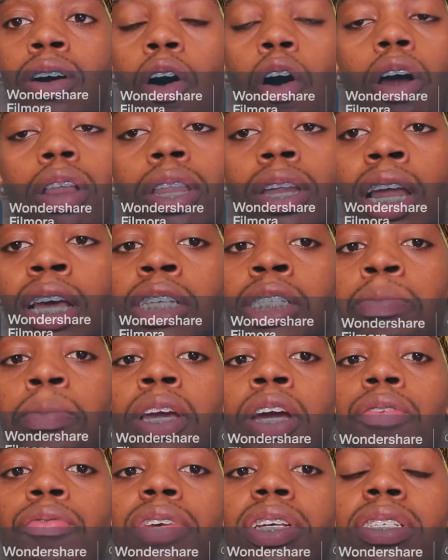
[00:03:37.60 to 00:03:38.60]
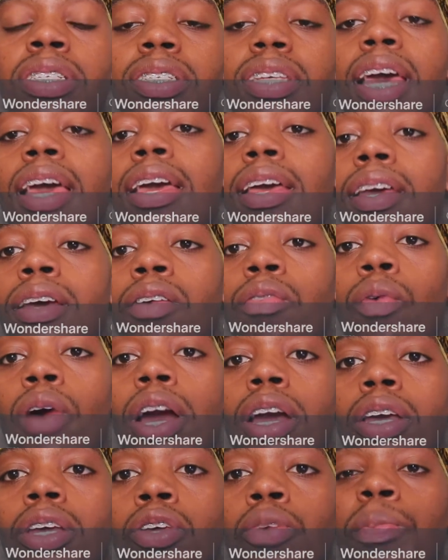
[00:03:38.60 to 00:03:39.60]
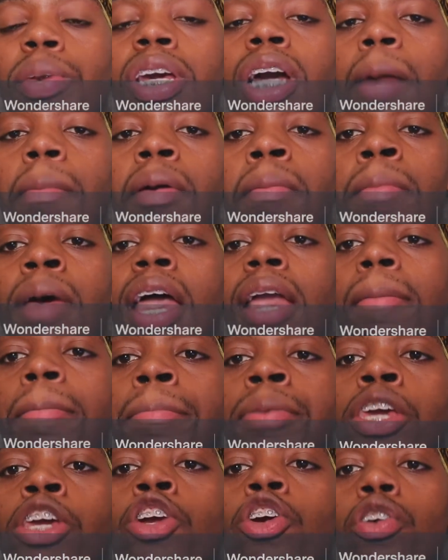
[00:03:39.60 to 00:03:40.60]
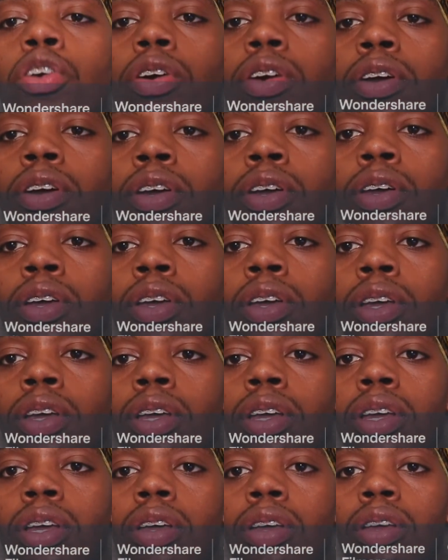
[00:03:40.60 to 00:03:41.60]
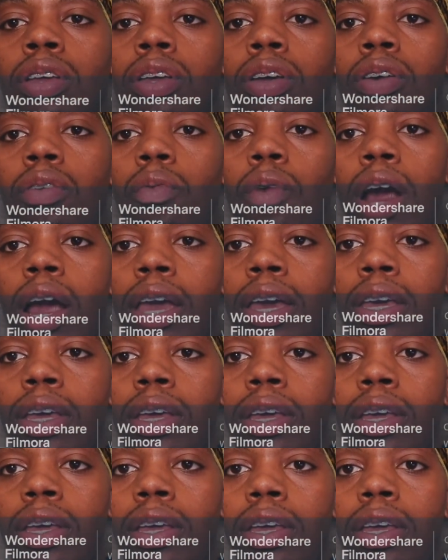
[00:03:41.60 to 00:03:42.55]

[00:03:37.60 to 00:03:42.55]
All of that is being reset, right? You be coming back pure, right?